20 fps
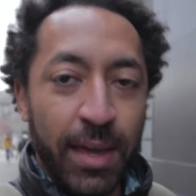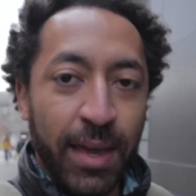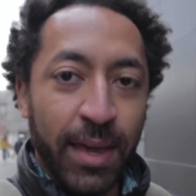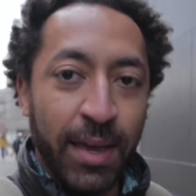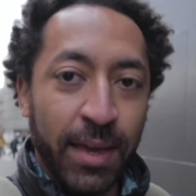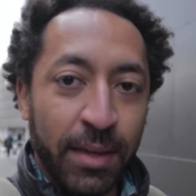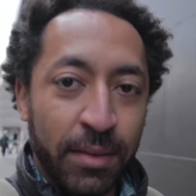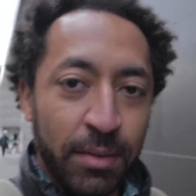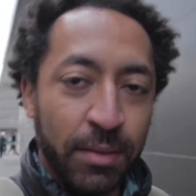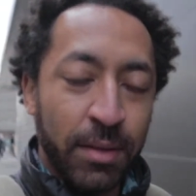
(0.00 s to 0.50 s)

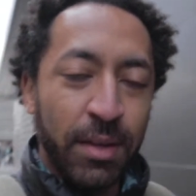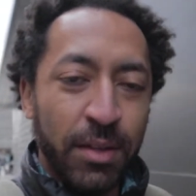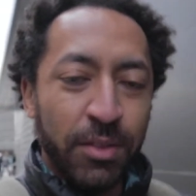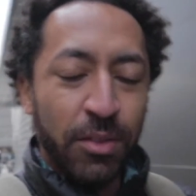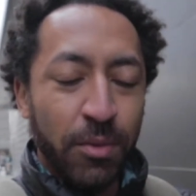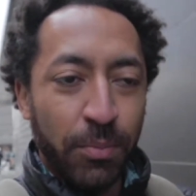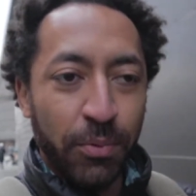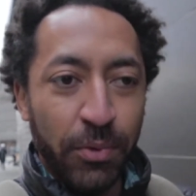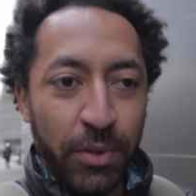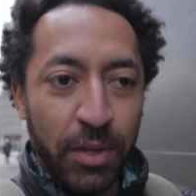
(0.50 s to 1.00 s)
And
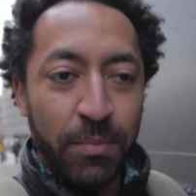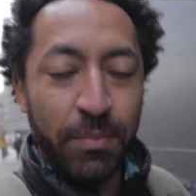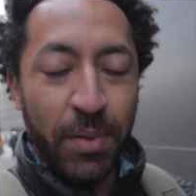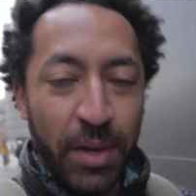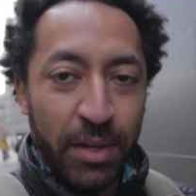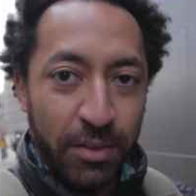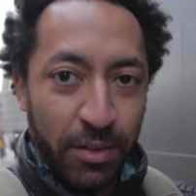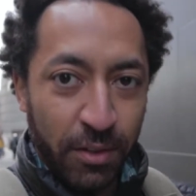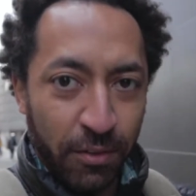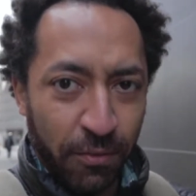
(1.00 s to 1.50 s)
it's a pretty
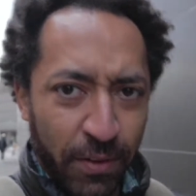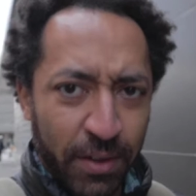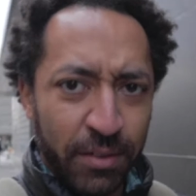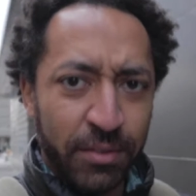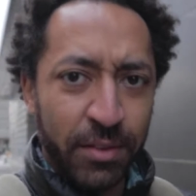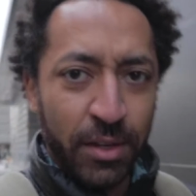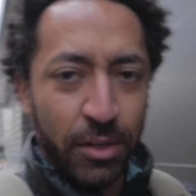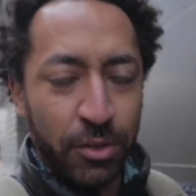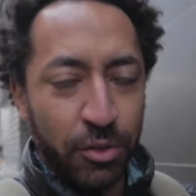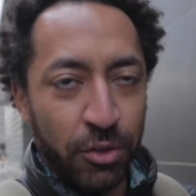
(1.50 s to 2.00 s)
basic
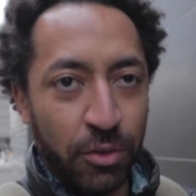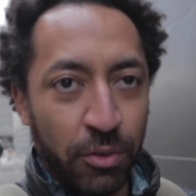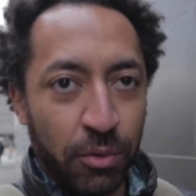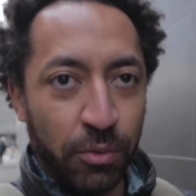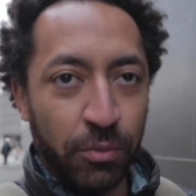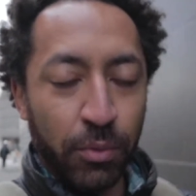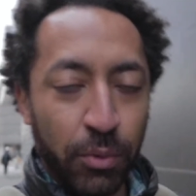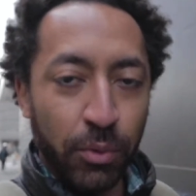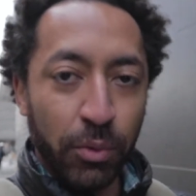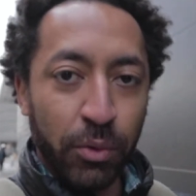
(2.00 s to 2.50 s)

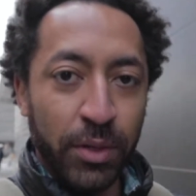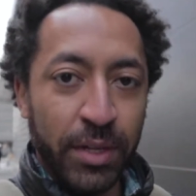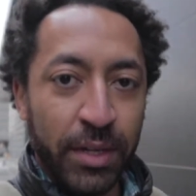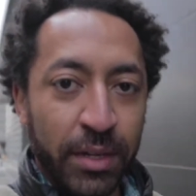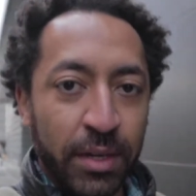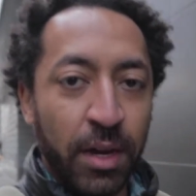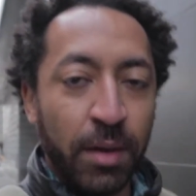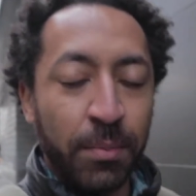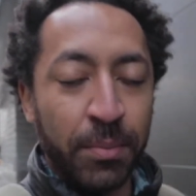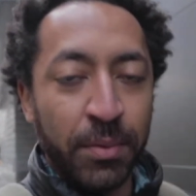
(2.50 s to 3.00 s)
foundational rule
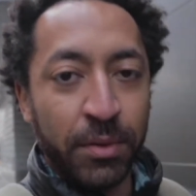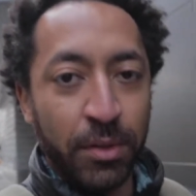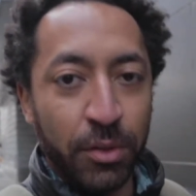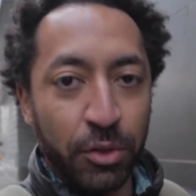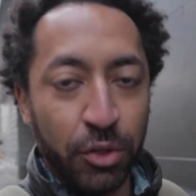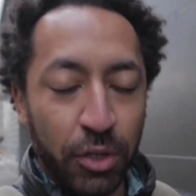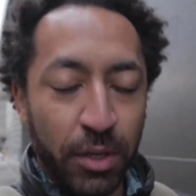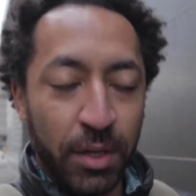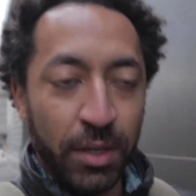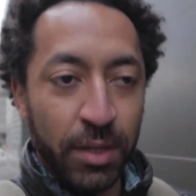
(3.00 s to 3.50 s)
in
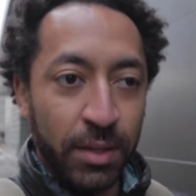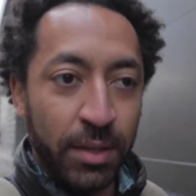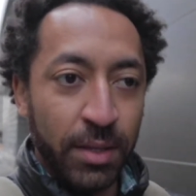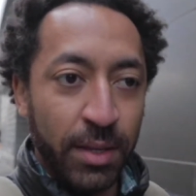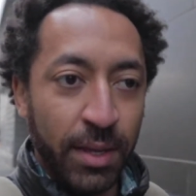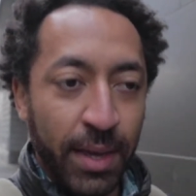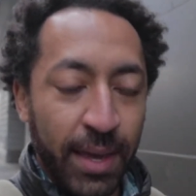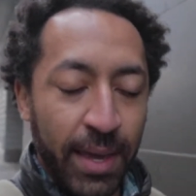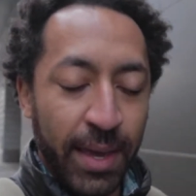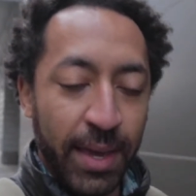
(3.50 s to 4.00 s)
composition.
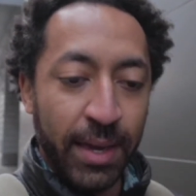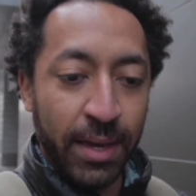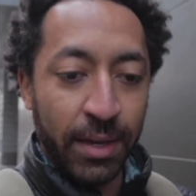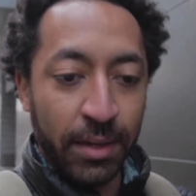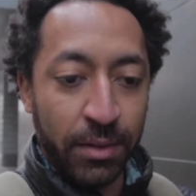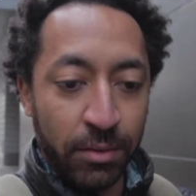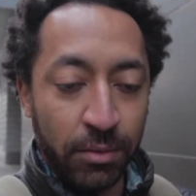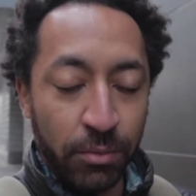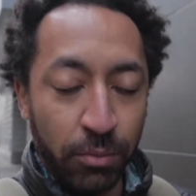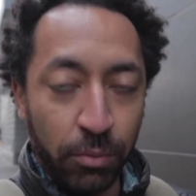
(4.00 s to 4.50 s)

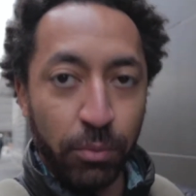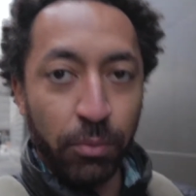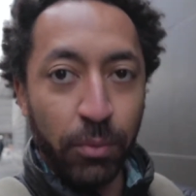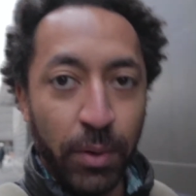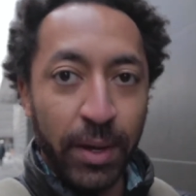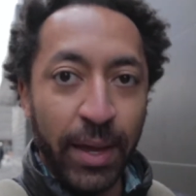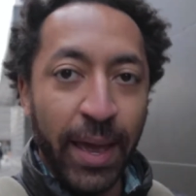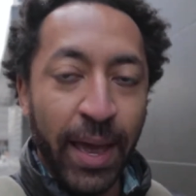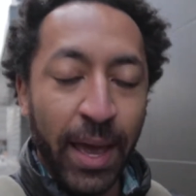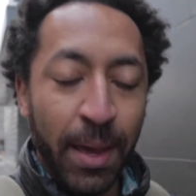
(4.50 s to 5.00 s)
And
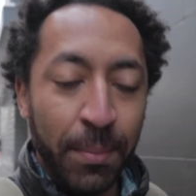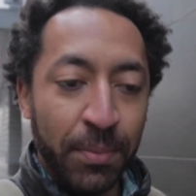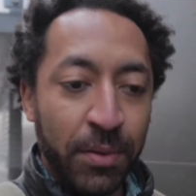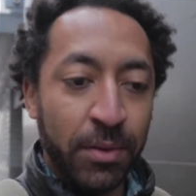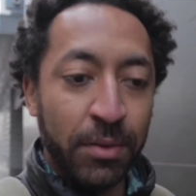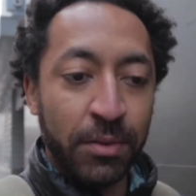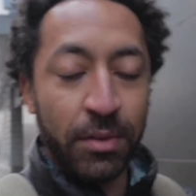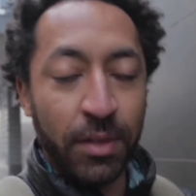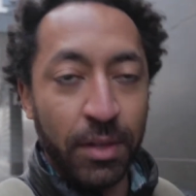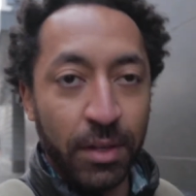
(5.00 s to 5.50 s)
what
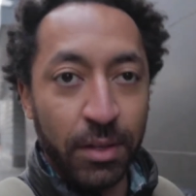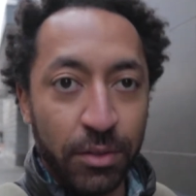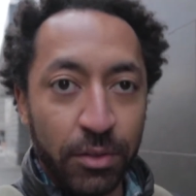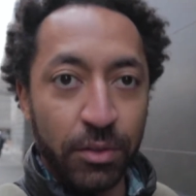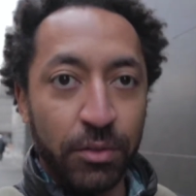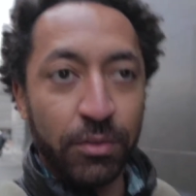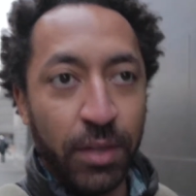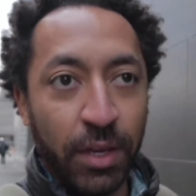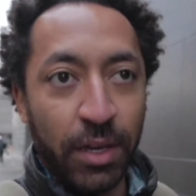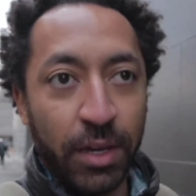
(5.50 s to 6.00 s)
happens is
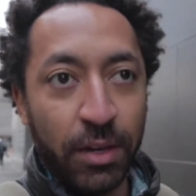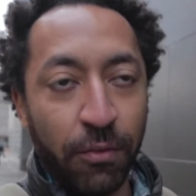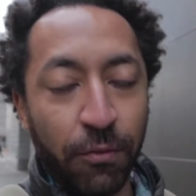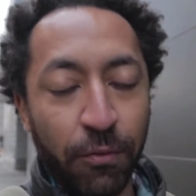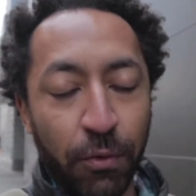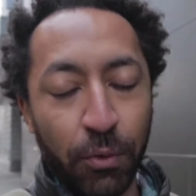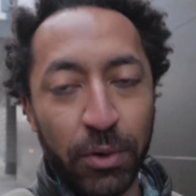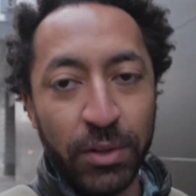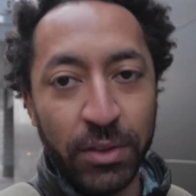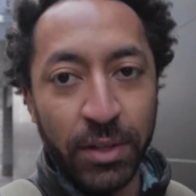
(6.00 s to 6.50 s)
you take
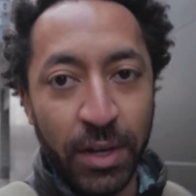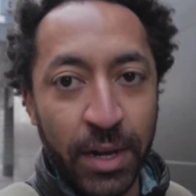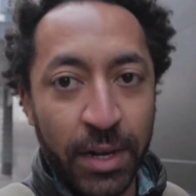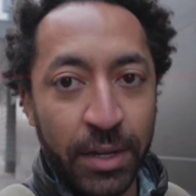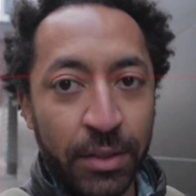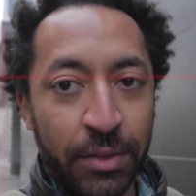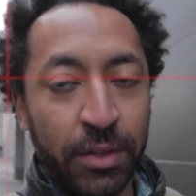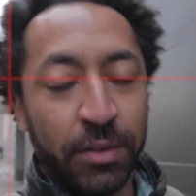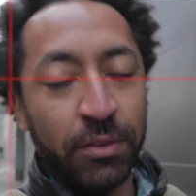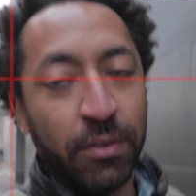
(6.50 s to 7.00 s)
four
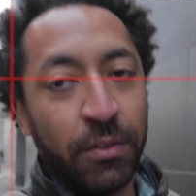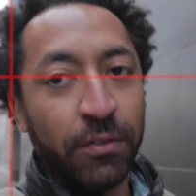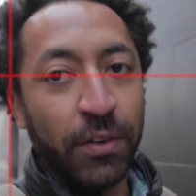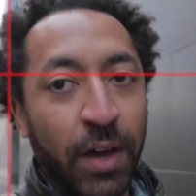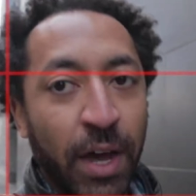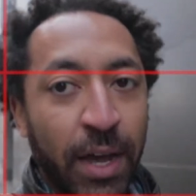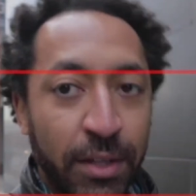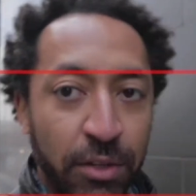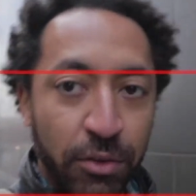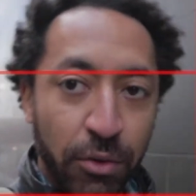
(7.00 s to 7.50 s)
lines that
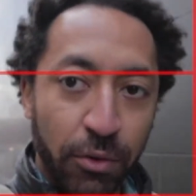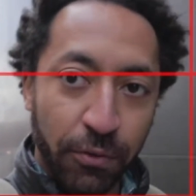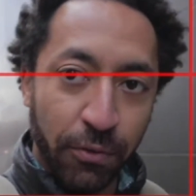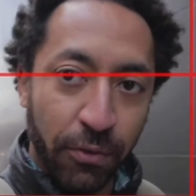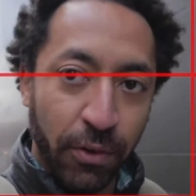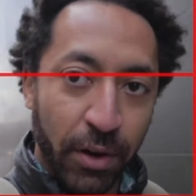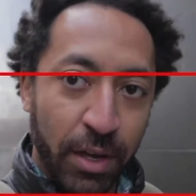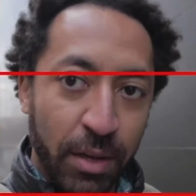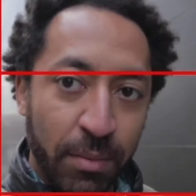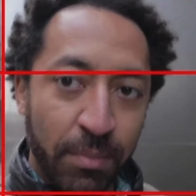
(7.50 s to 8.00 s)
divide your
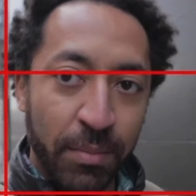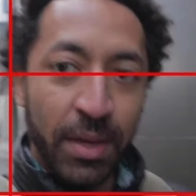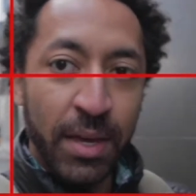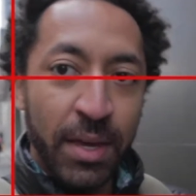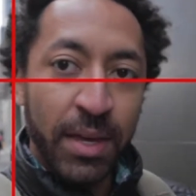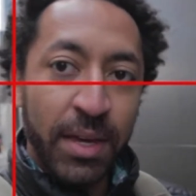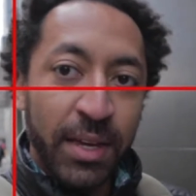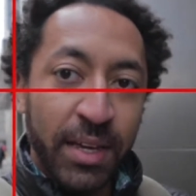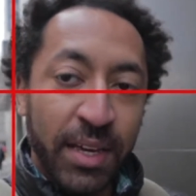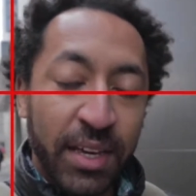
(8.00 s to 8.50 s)
frame
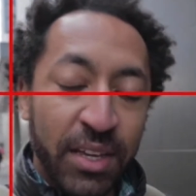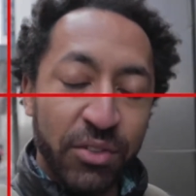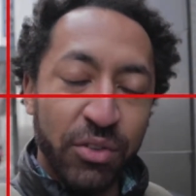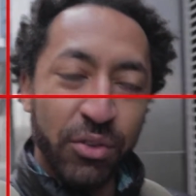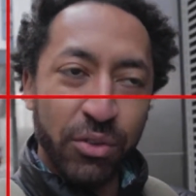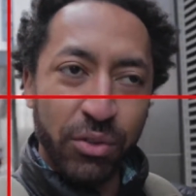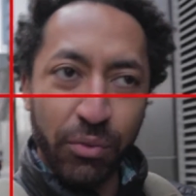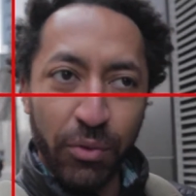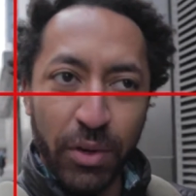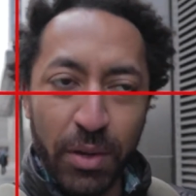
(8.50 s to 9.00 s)

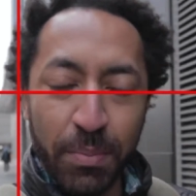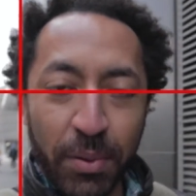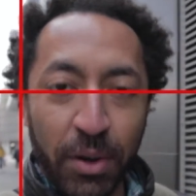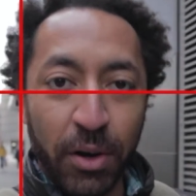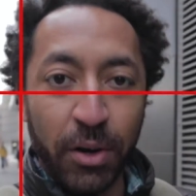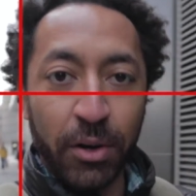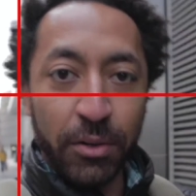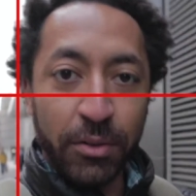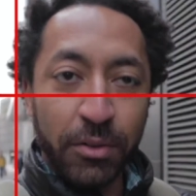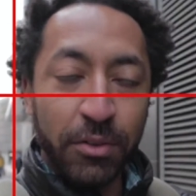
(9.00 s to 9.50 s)
into three
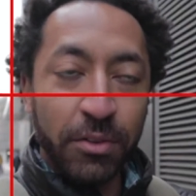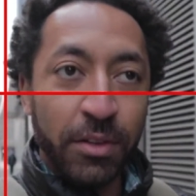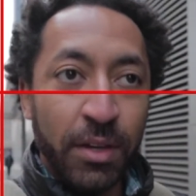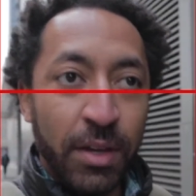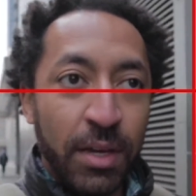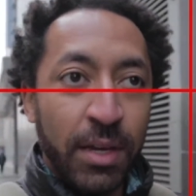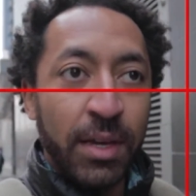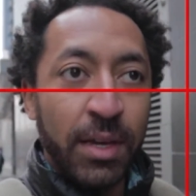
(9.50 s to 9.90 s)
parts.